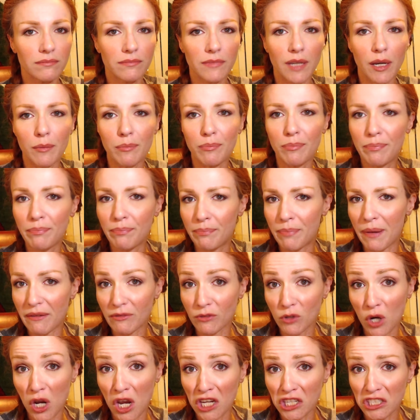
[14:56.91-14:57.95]
a
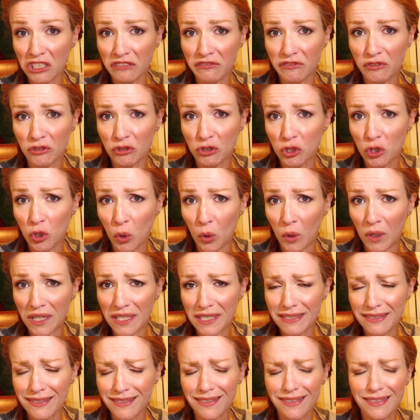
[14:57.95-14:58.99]
beverage of your
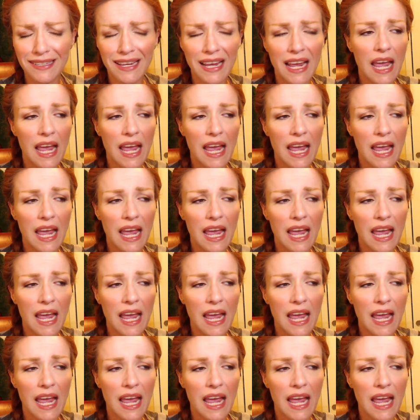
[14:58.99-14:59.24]
choice,